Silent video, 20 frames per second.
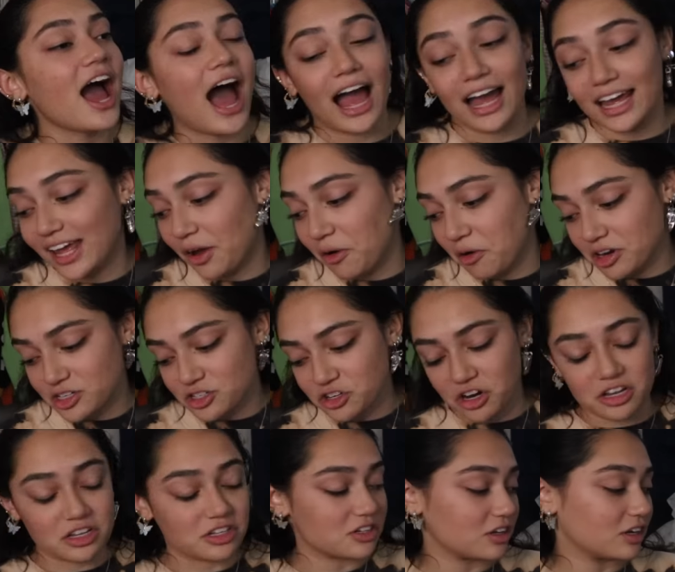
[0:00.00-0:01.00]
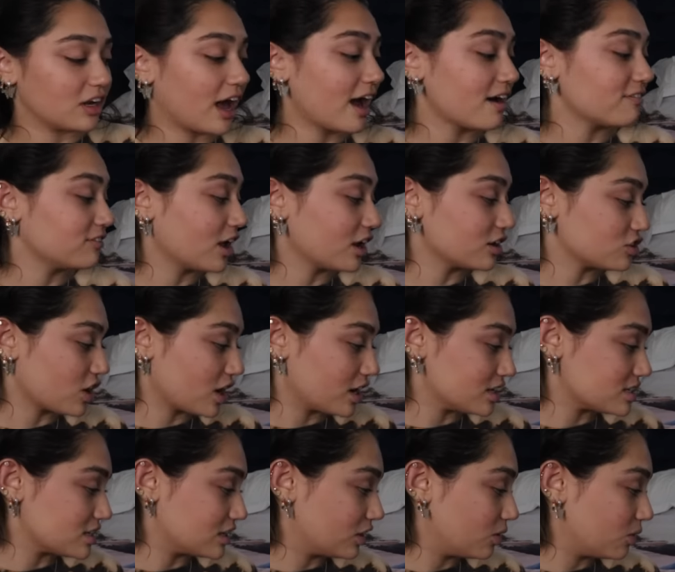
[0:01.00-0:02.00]
I can't wait to try this on. I have not tried a
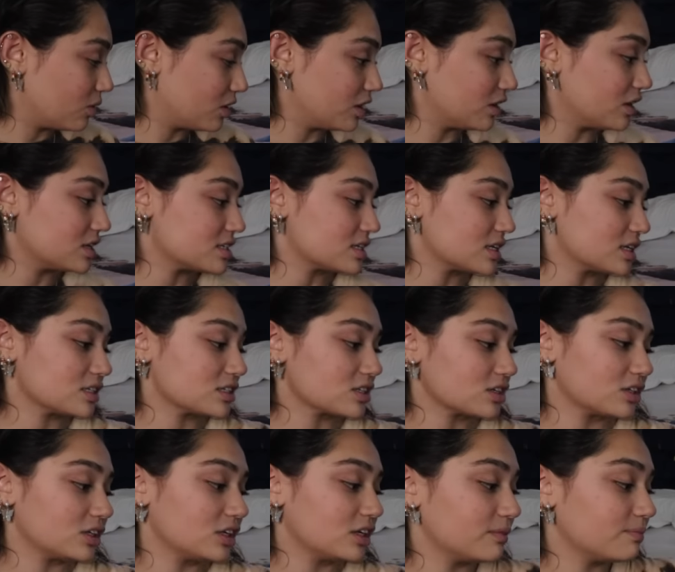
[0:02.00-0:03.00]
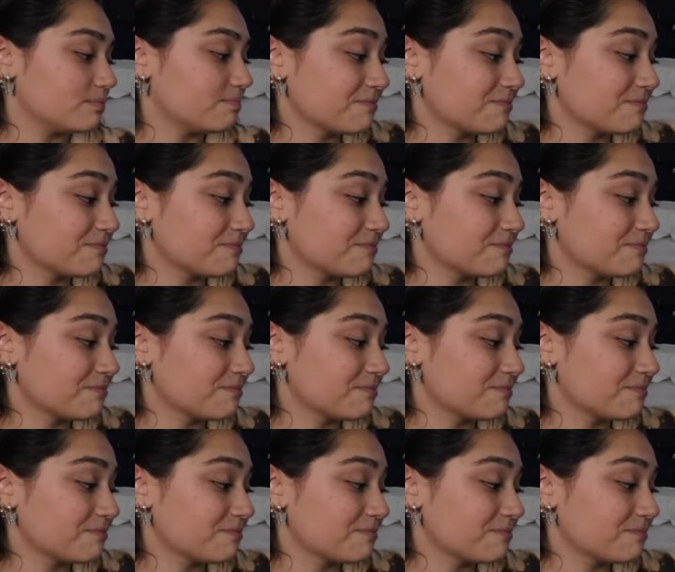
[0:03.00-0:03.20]
single one of these things on yet.